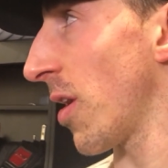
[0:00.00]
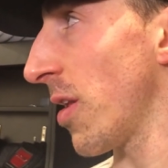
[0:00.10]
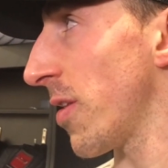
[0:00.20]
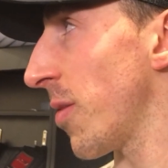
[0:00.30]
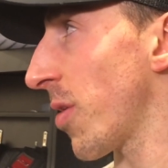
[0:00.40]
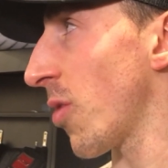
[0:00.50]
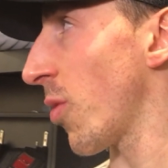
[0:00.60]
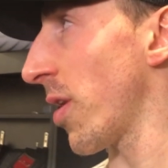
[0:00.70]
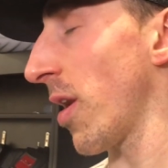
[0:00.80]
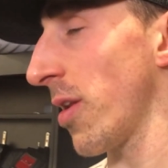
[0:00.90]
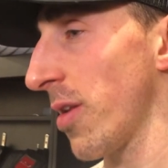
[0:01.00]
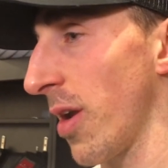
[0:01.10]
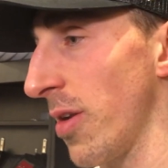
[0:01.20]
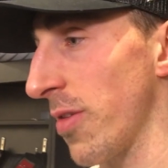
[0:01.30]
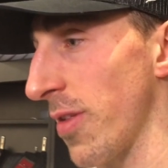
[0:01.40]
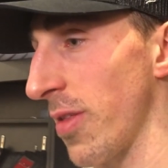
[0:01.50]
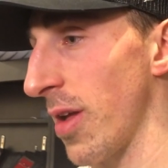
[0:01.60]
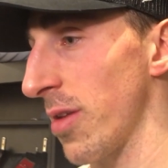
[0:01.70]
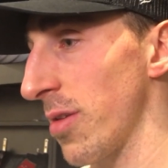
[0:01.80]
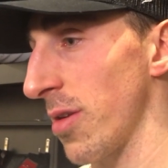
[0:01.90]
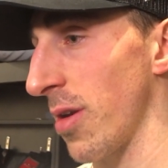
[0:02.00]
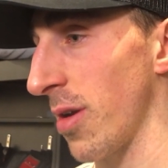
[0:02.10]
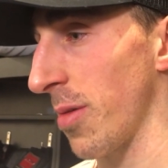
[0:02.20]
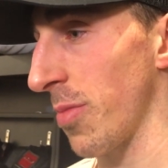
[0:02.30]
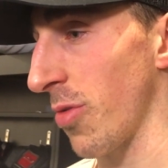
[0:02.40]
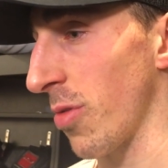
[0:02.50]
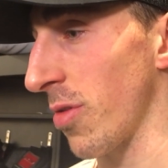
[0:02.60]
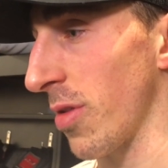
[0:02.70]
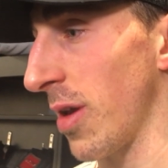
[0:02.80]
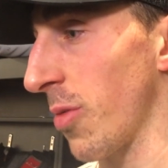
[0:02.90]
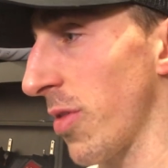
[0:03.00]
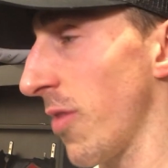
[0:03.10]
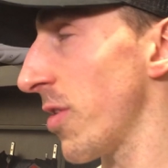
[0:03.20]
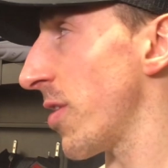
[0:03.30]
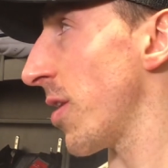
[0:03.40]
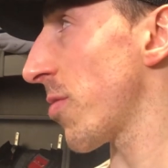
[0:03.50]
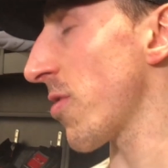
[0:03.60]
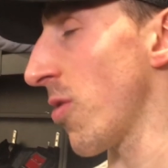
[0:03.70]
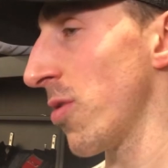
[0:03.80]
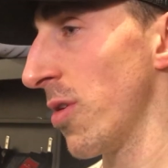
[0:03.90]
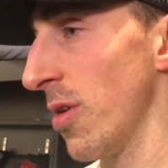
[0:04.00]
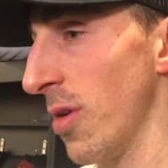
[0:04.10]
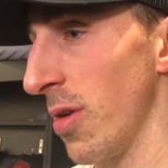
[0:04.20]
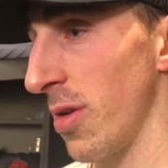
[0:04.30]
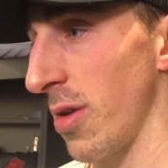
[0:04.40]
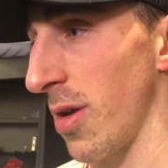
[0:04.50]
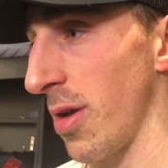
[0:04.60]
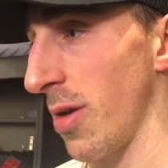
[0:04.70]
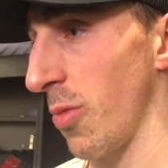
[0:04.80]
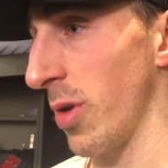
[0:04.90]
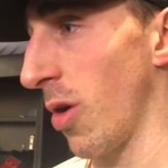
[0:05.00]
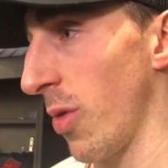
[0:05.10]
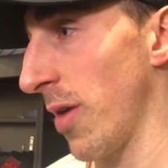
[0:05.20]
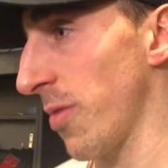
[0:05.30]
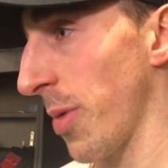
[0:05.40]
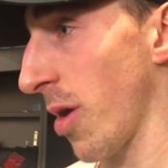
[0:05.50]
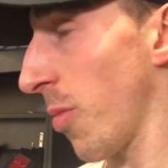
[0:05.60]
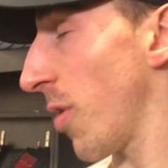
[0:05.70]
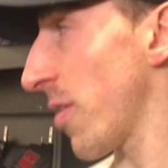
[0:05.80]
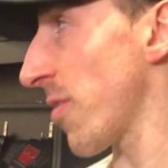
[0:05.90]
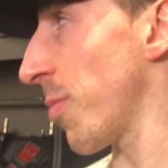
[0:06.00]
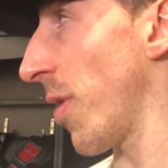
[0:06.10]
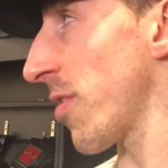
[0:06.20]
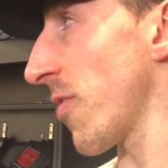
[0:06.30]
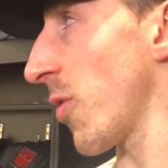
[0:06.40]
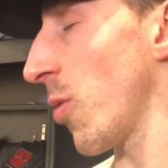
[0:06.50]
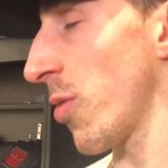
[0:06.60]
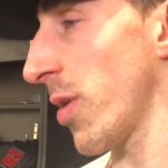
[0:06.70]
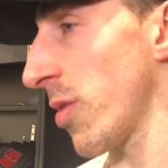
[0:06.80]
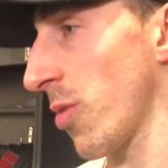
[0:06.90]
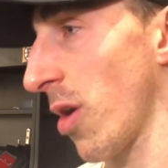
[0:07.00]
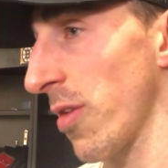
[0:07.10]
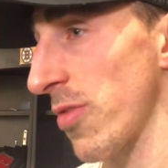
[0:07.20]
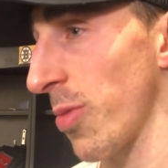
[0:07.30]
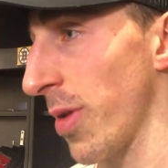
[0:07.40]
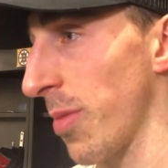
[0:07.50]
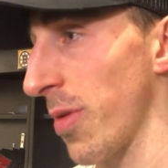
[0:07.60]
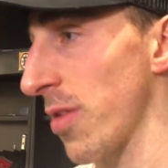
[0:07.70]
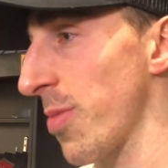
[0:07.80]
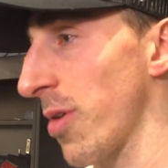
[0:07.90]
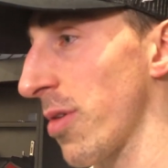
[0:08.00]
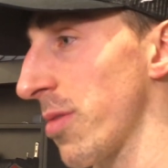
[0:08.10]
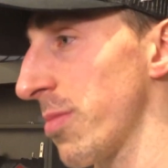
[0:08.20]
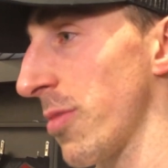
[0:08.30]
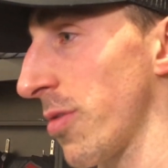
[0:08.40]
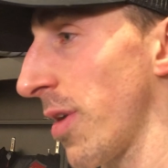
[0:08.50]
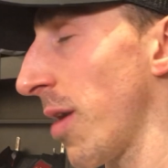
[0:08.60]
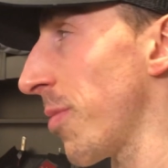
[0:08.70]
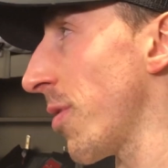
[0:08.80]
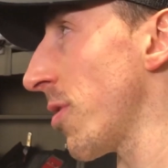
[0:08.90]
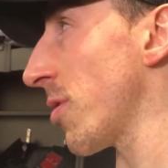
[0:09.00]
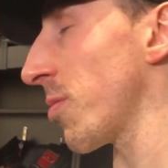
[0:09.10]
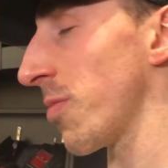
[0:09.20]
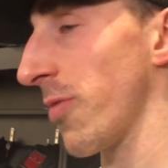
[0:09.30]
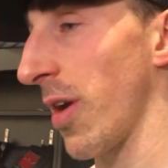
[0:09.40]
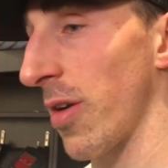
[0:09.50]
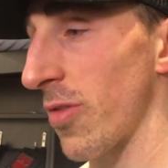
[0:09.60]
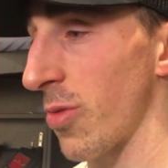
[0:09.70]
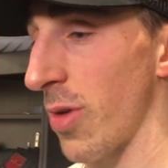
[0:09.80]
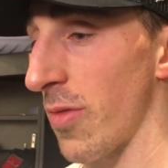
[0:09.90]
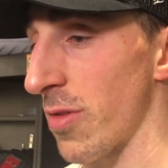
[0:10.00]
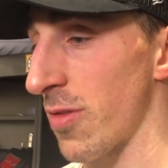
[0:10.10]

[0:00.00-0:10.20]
Any team can win any night. You see that um, throughout the league with every team. So. Uh, we know we have to bring our best, best if we want to win, regardless if we're playing Pittsburgh or, or Tampa or Vegas or whatever.